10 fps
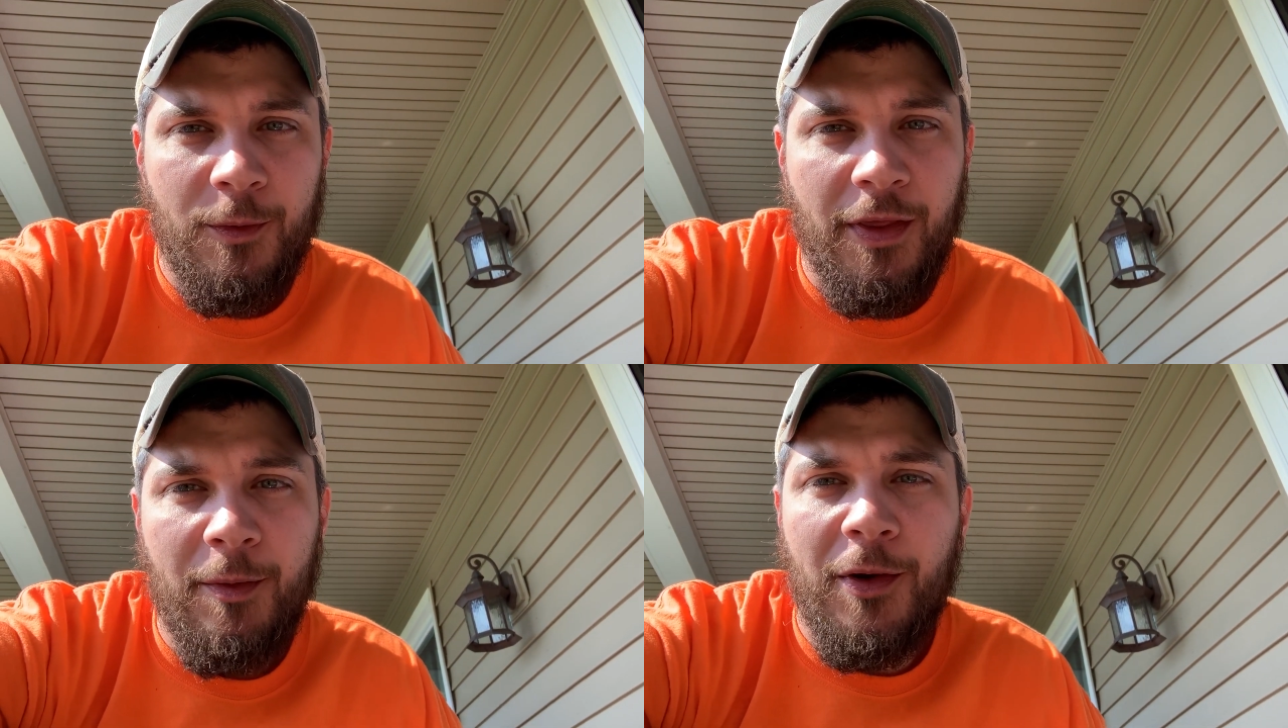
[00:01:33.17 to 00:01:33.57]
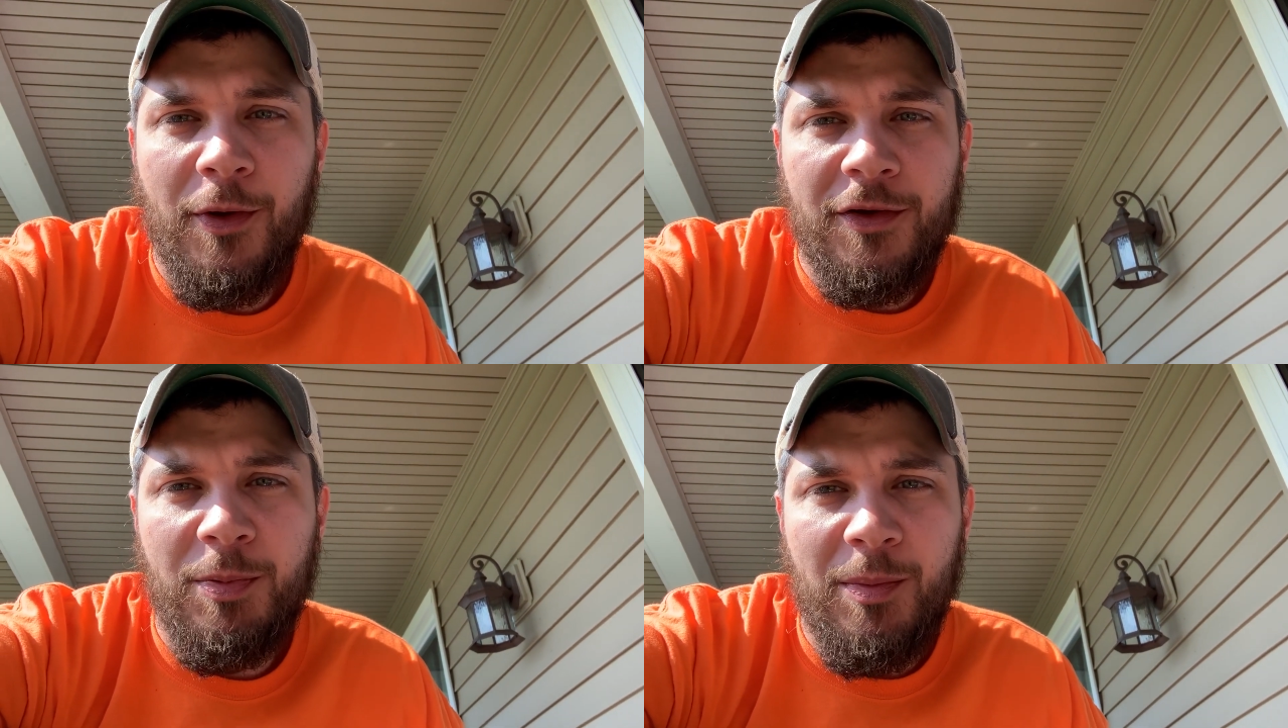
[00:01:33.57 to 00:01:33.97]
Without my
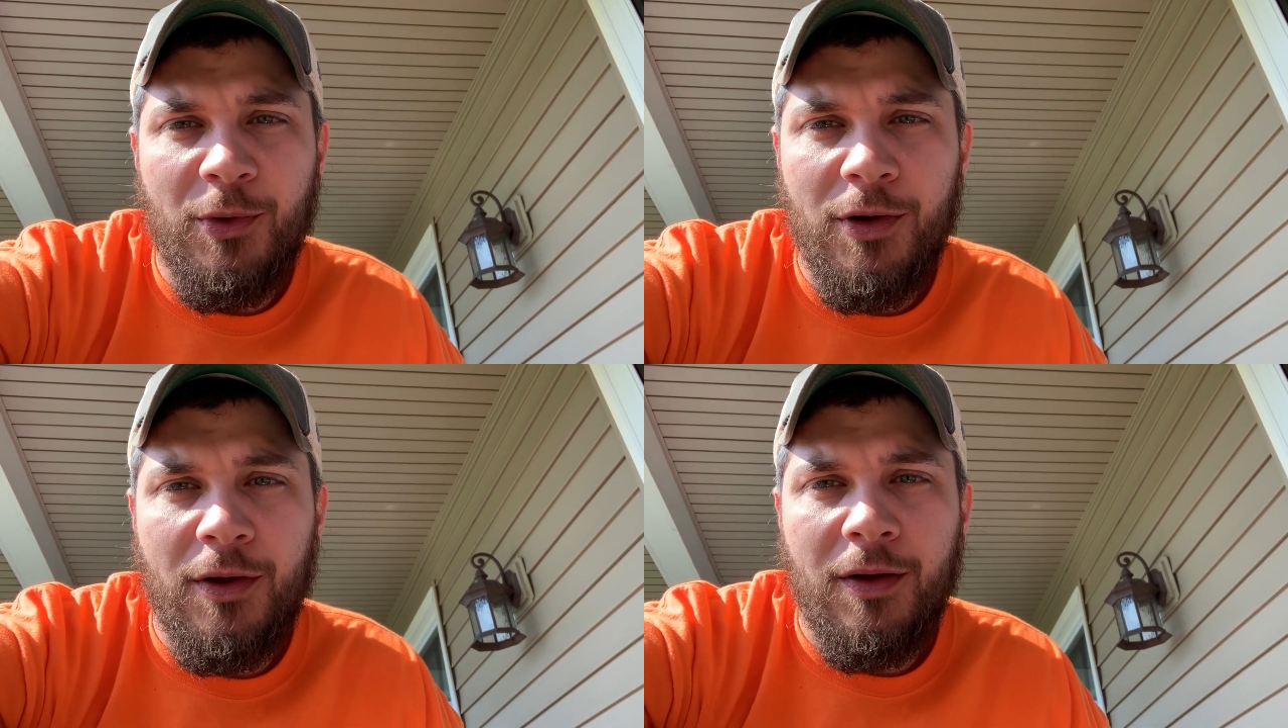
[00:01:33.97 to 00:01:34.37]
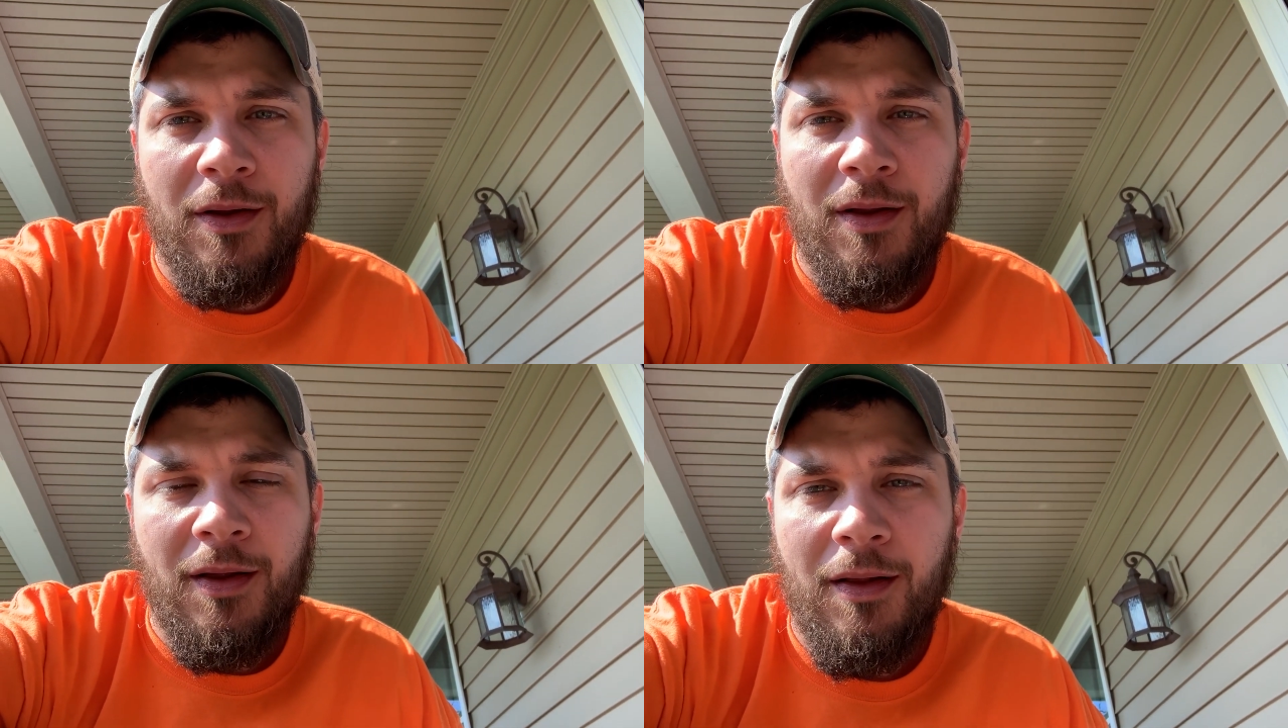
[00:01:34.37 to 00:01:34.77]
recipe book,
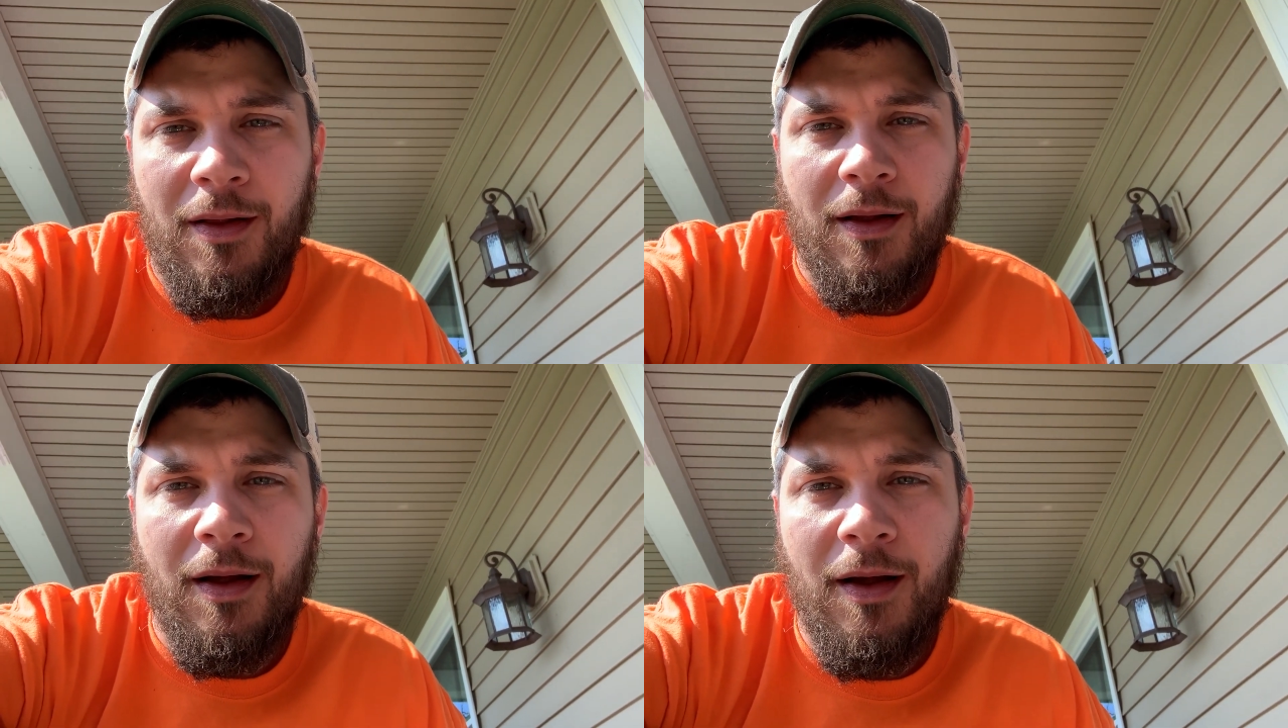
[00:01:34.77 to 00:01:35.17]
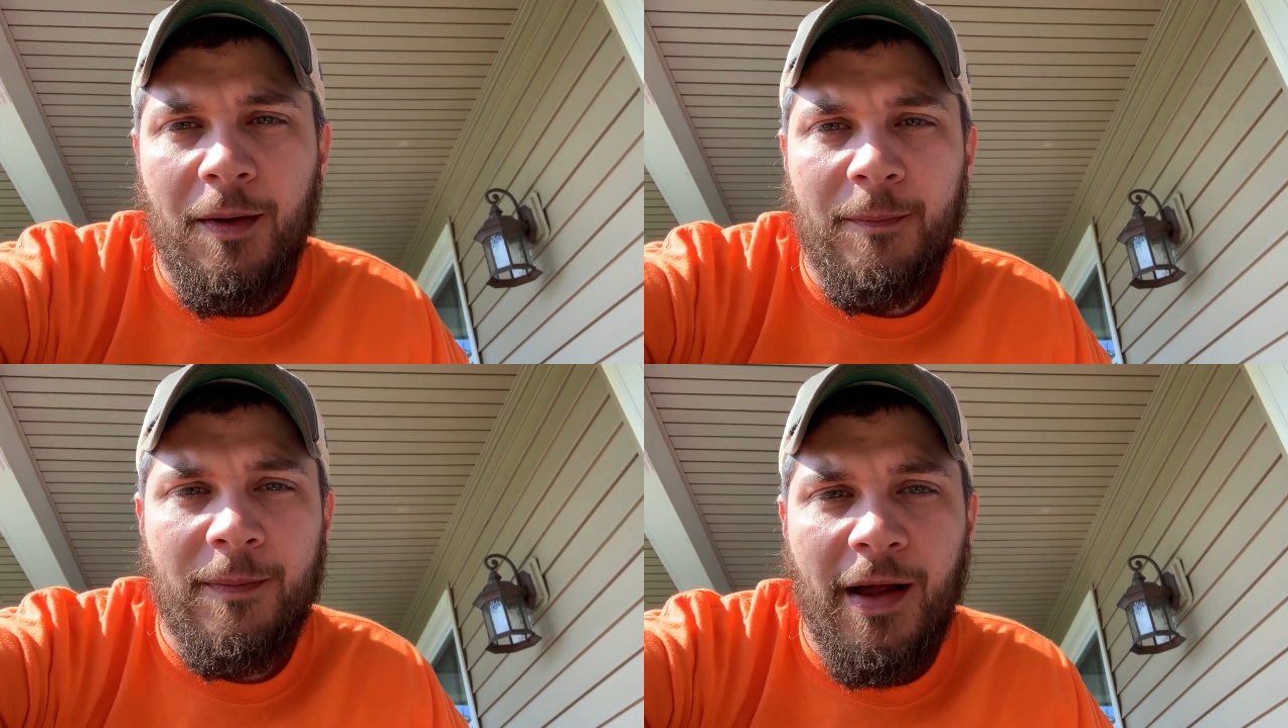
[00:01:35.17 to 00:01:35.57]

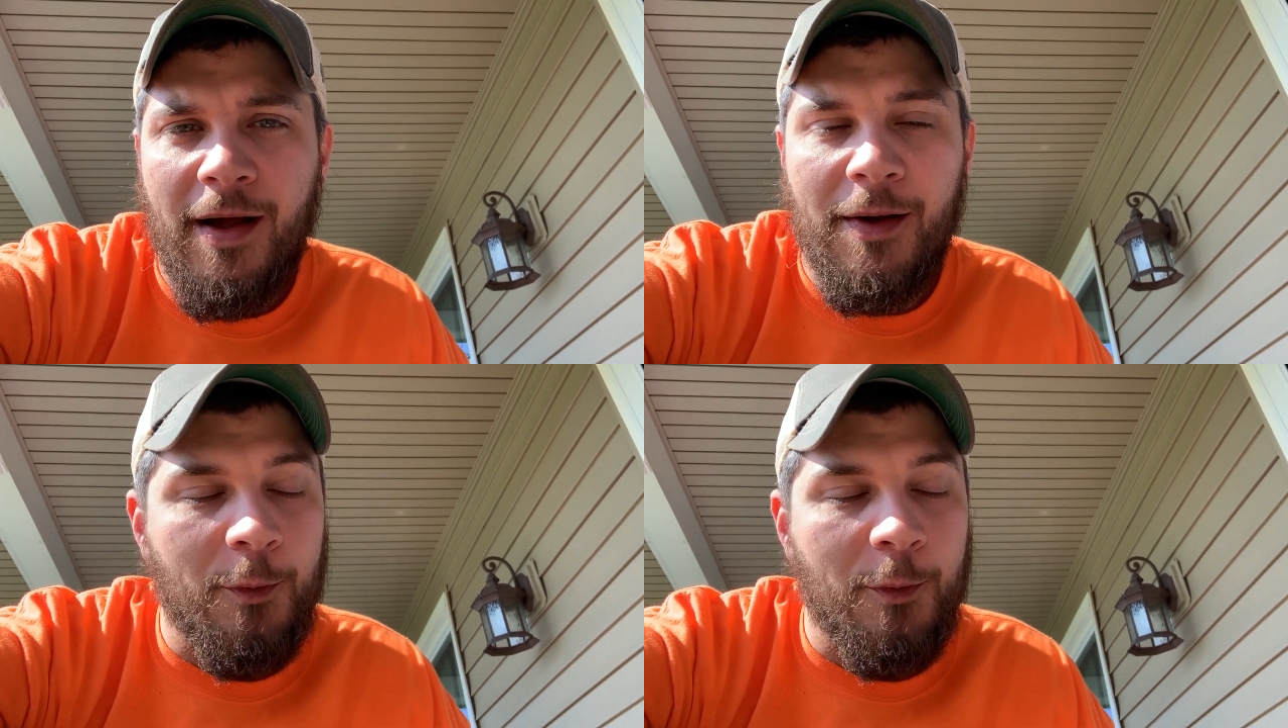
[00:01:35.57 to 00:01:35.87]
I